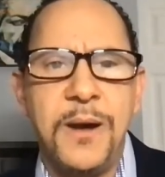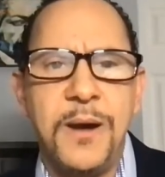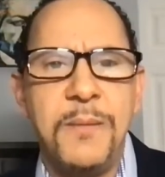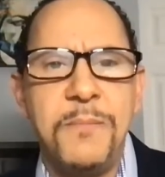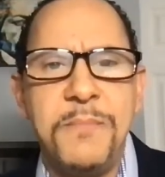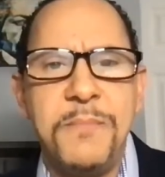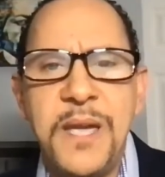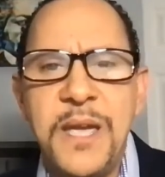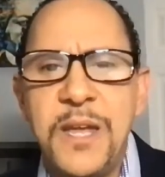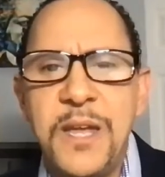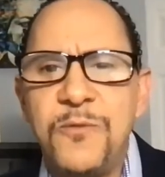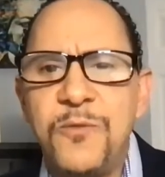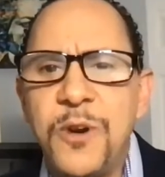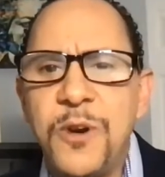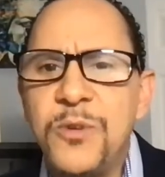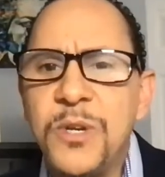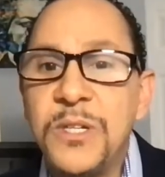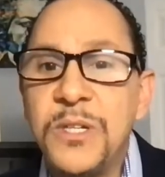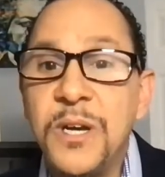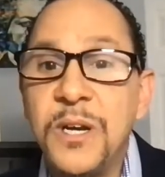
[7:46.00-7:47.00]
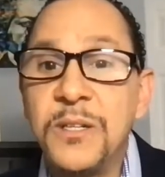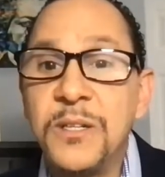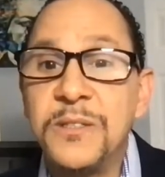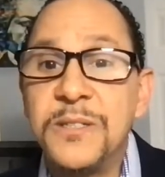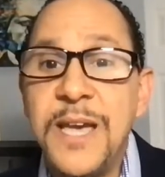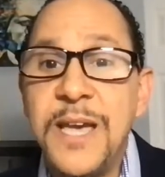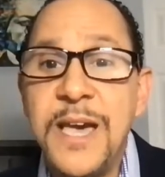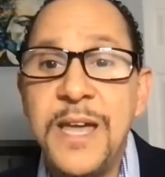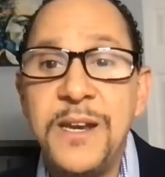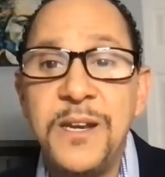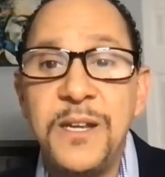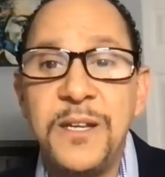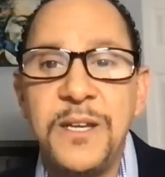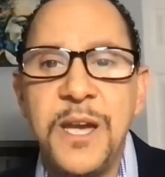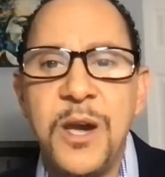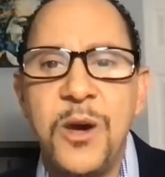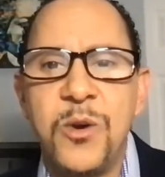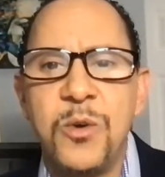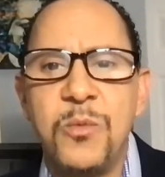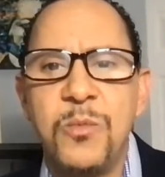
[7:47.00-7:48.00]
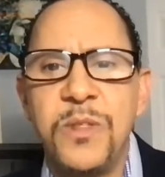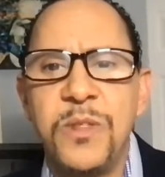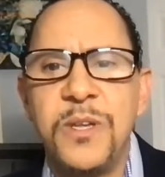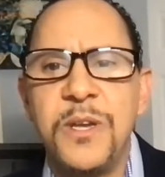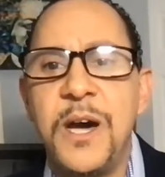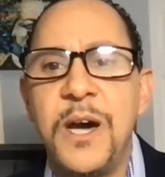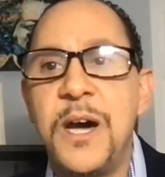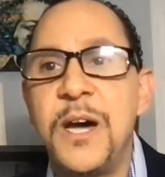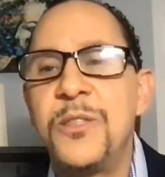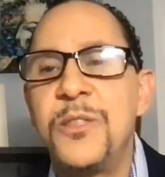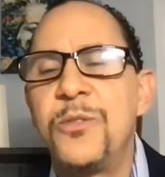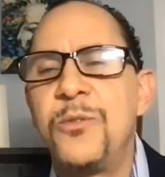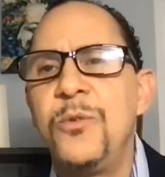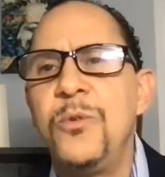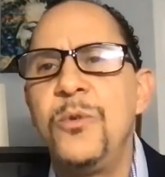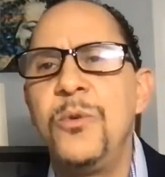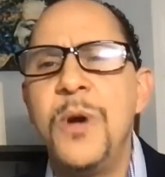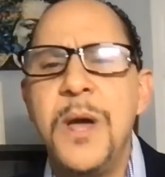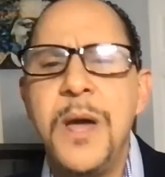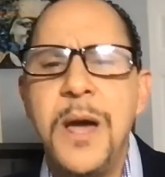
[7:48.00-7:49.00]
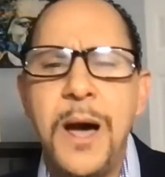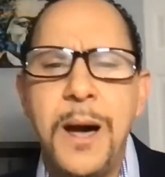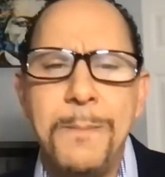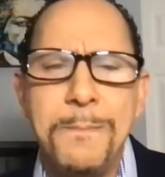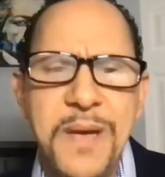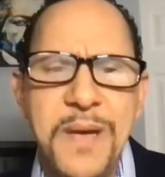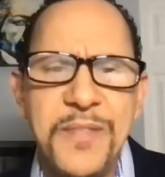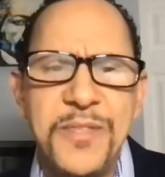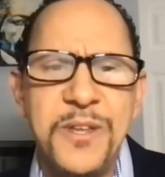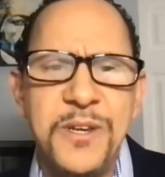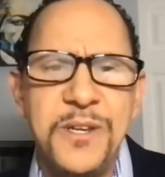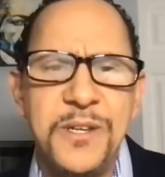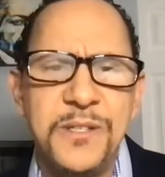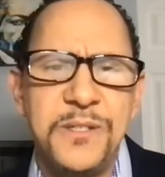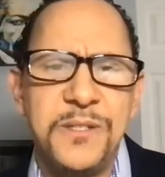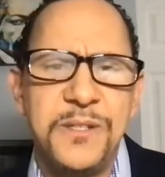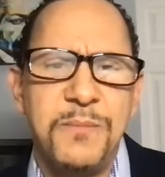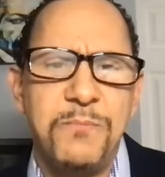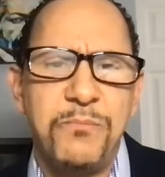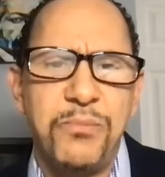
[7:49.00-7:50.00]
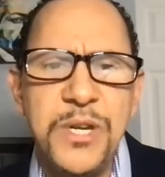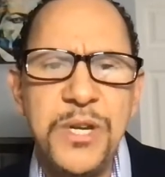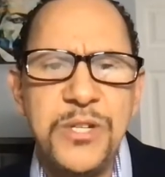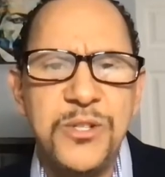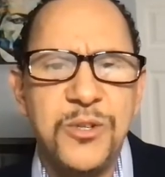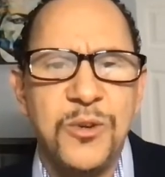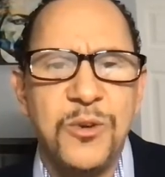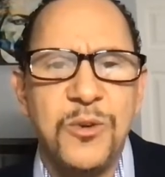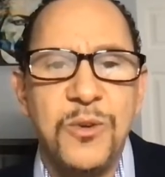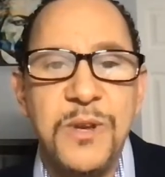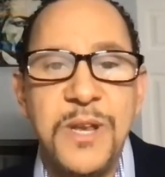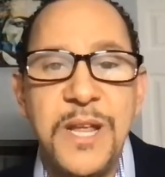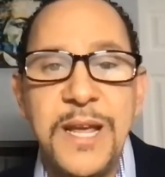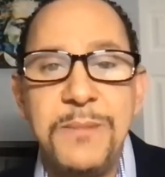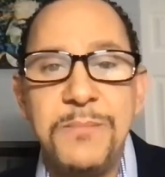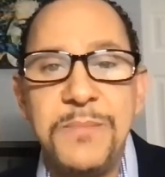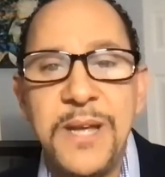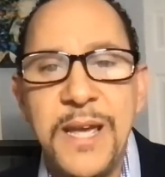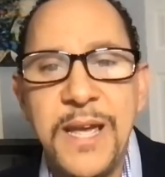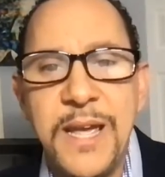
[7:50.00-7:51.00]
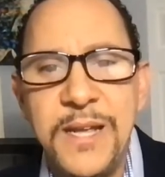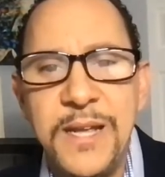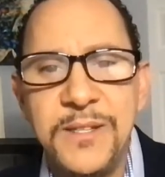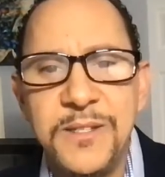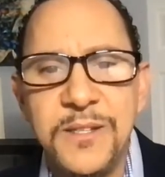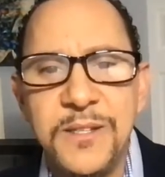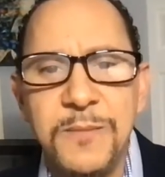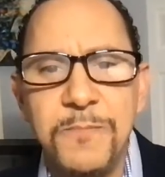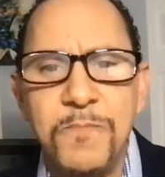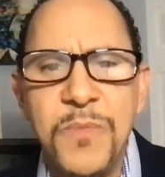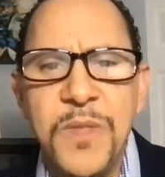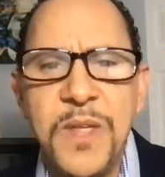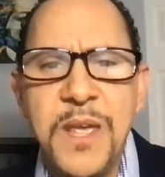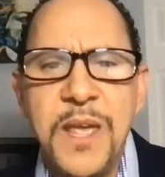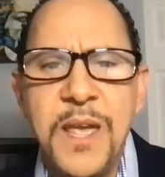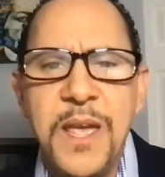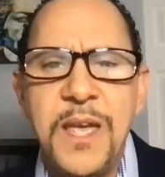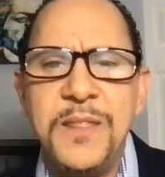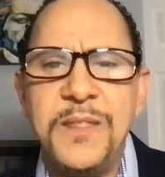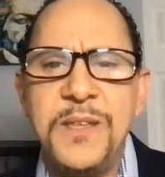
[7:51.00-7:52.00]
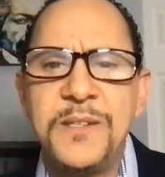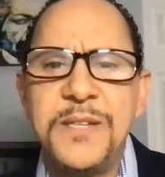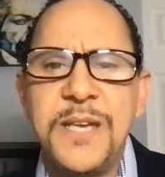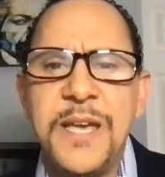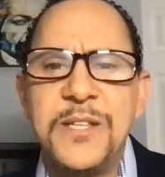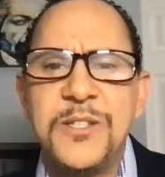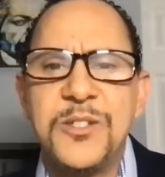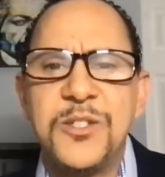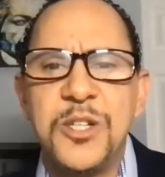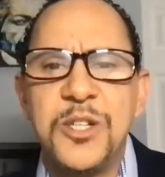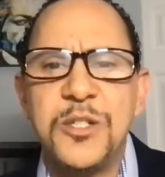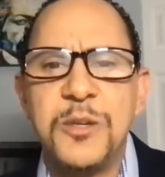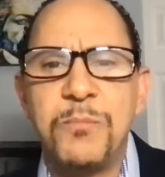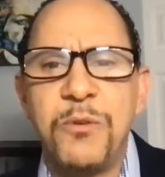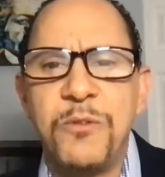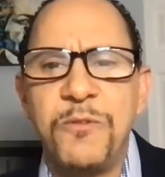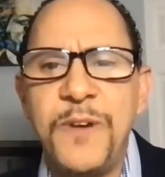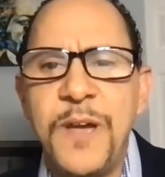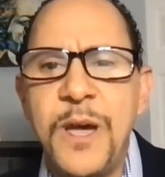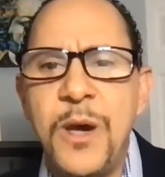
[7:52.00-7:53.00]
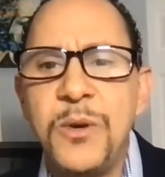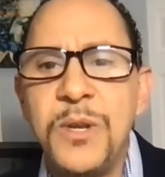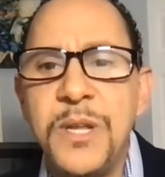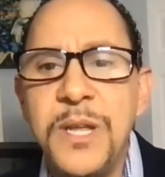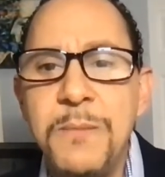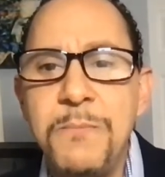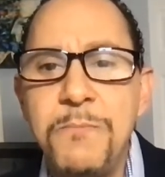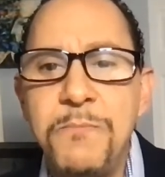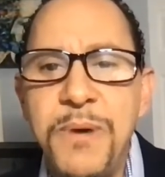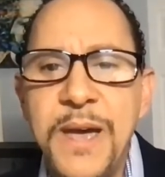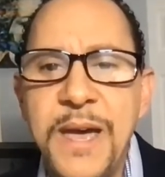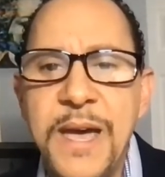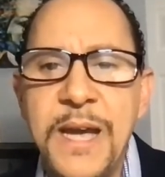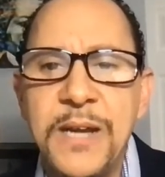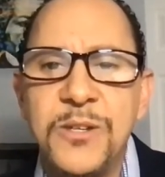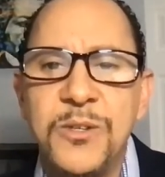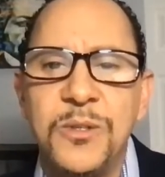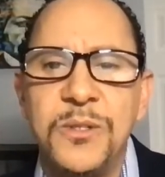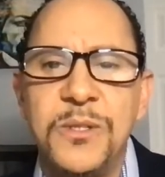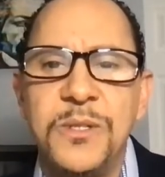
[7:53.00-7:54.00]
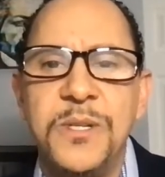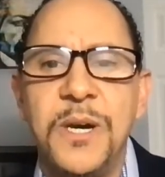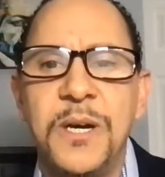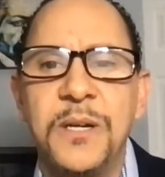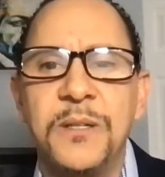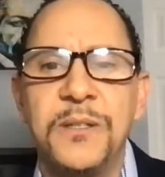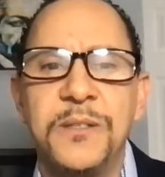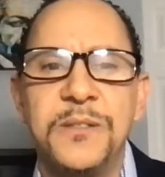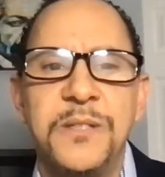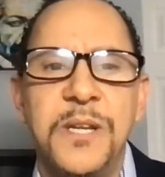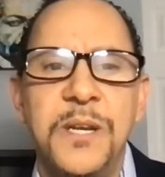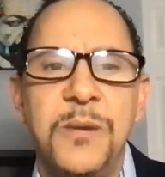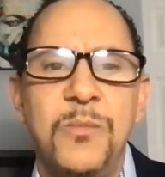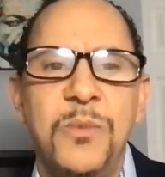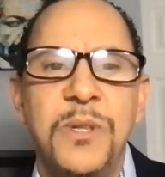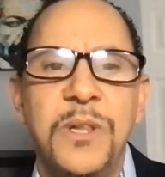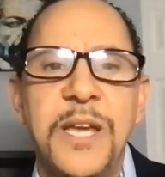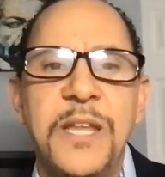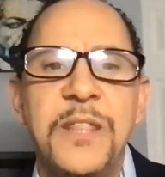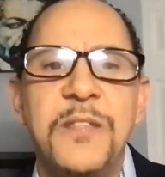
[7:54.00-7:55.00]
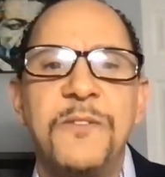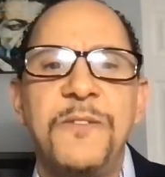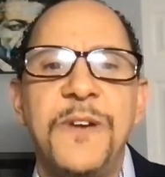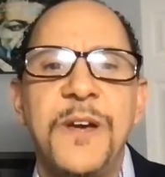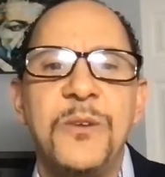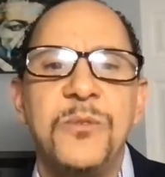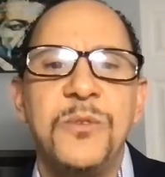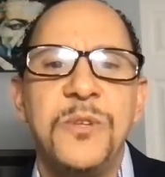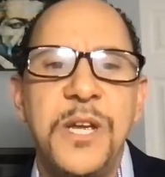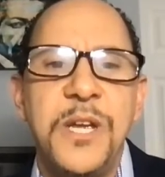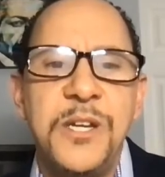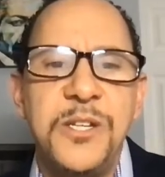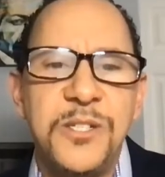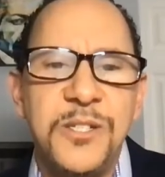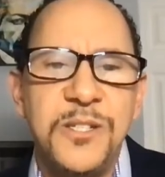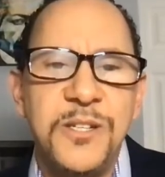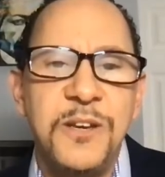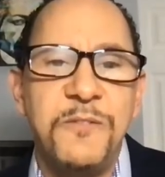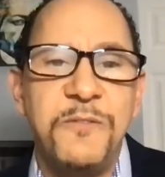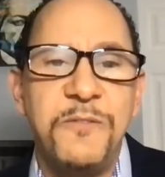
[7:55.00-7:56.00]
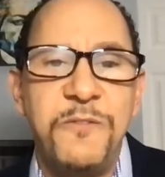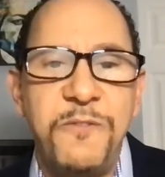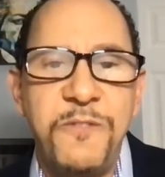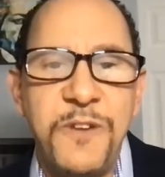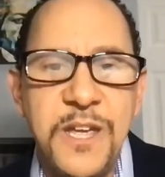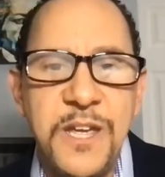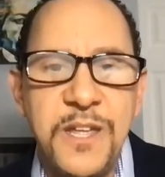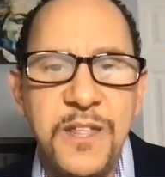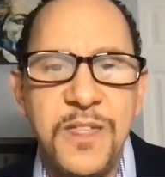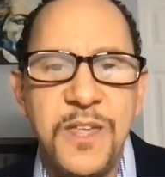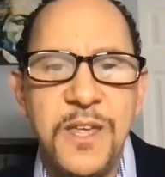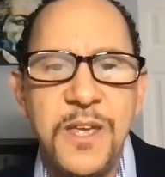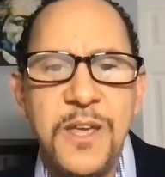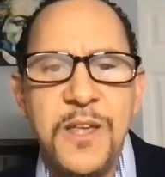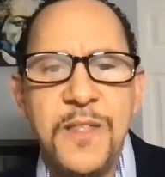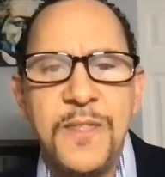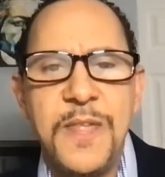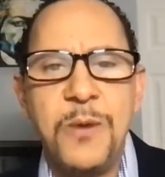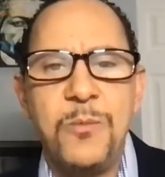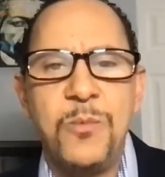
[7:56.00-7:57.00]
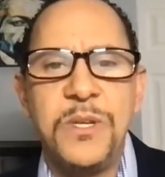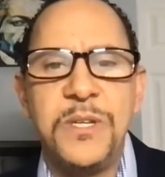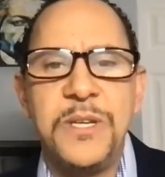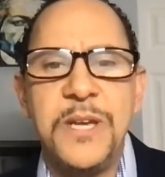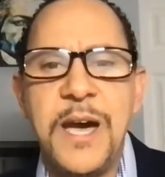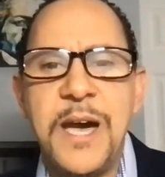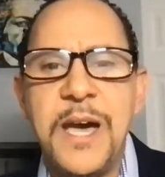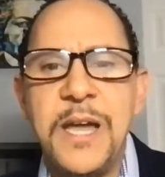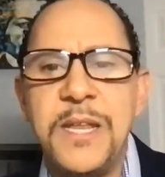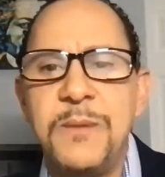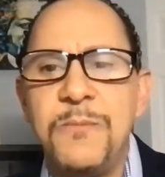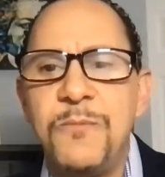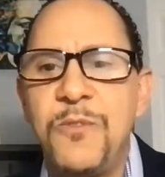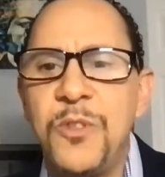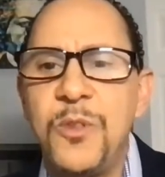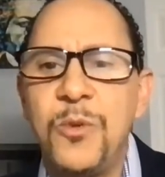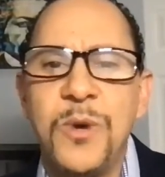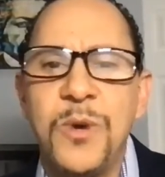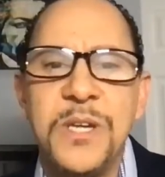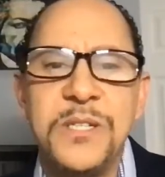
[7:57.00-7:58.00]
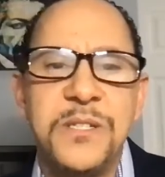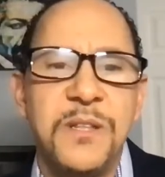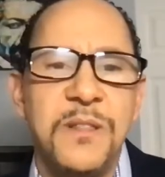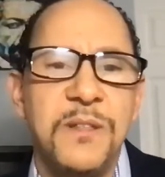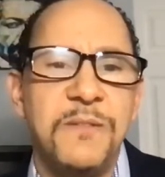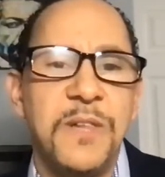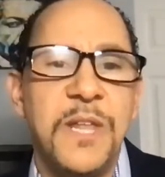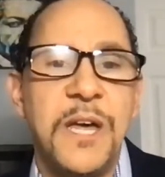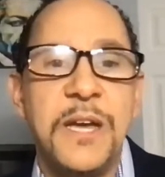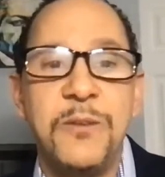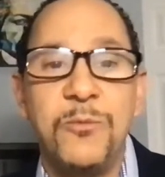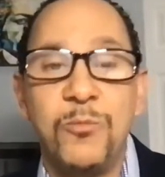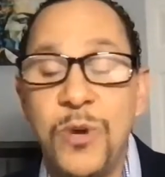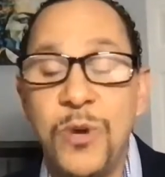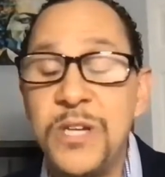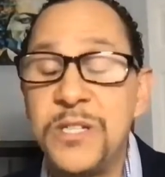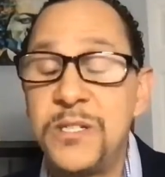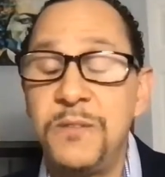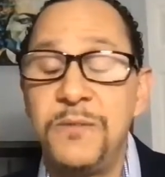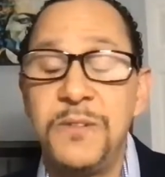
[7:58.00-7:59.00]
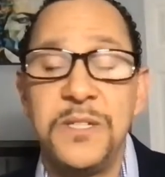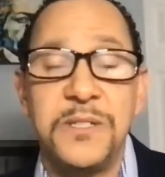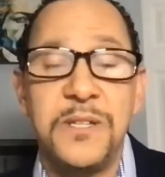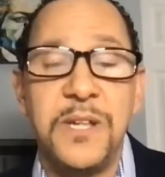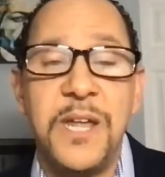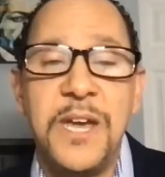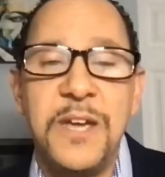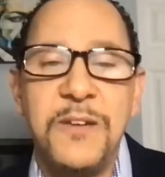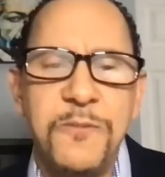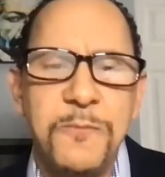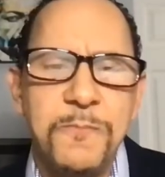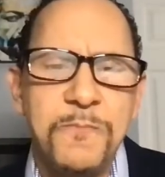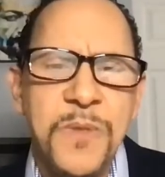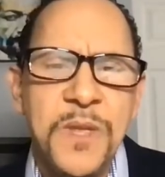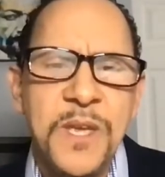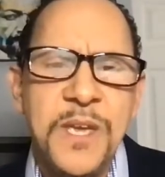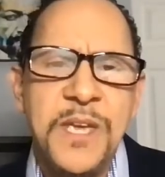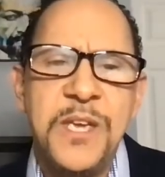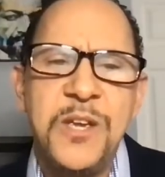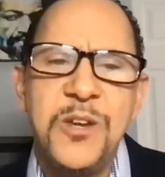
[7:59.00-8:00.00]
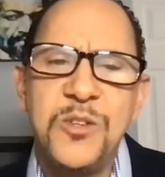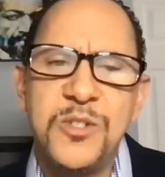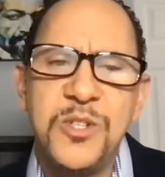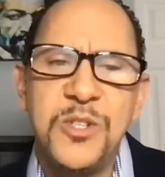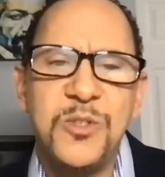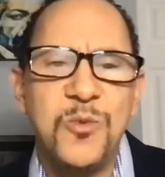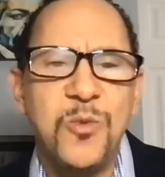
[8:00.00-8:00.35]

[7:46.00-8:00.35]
man, Frederick Douglass had an encounter with God through a Methodist preacher named Hanson. And this had such a profound impact on Douglass that it would lay the foundation of faith that would guide him for the rest of his life. Here's his